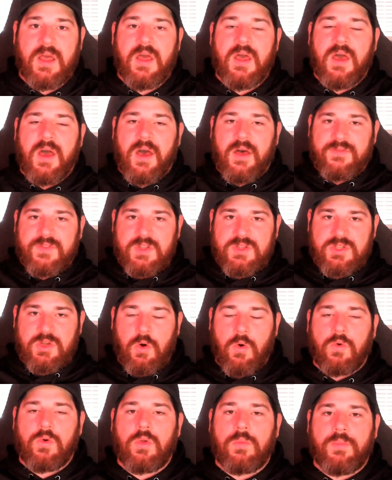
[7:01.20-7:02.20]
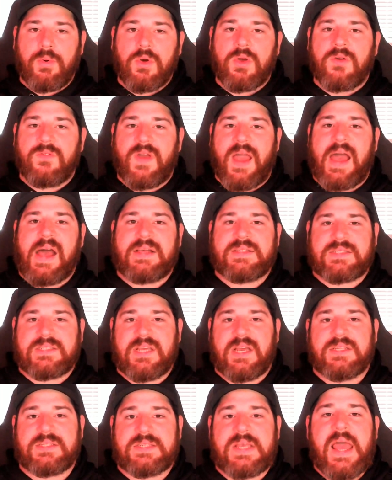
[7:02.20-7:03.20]
of the total book of
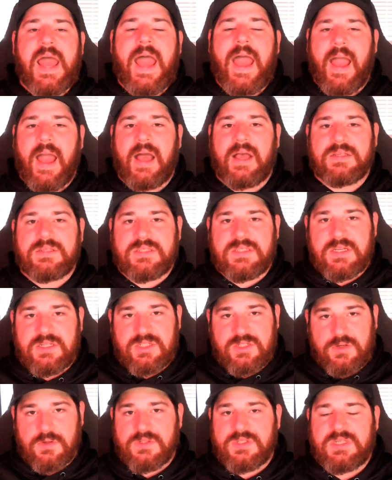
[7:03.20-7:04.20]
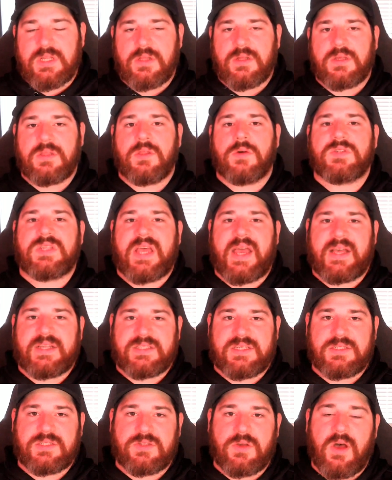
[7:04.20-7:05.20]
assets as they start selling those
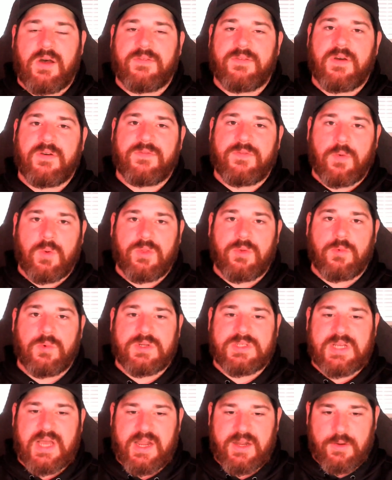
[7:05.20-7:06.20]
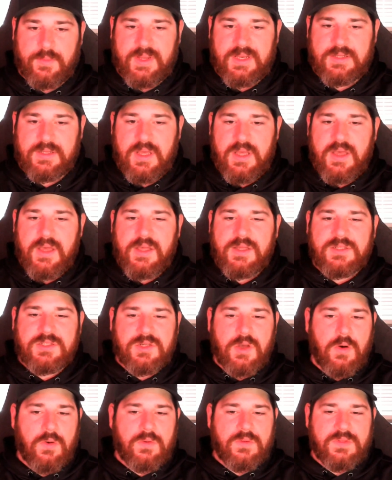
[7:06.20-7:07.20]
assets off for the retirement.
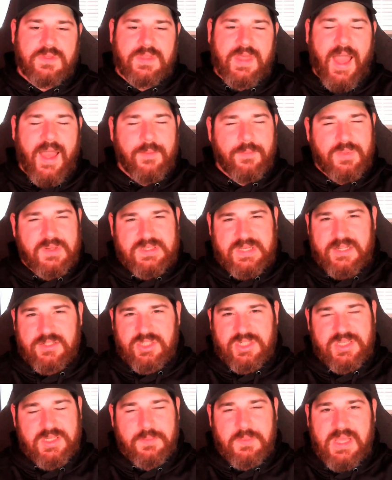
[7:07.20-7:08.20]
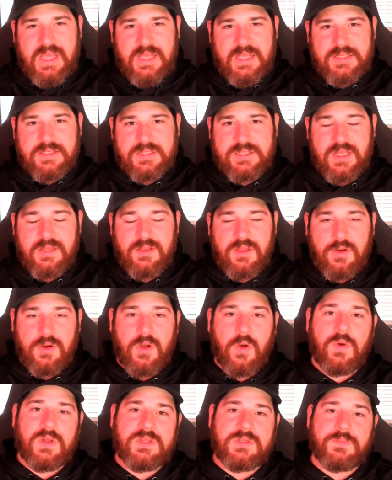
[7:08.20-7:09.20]
So that potentially means that they're
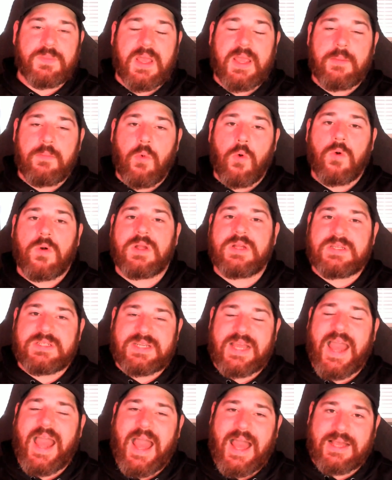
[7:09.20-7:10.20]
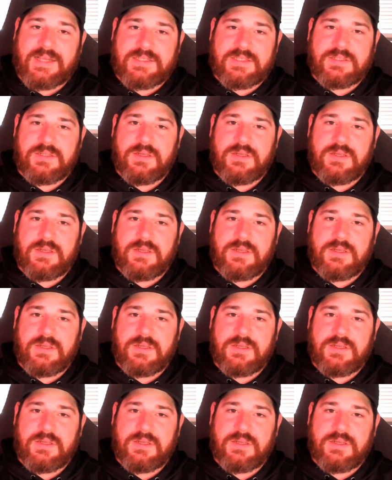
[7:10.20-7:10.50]
going to pay more in tax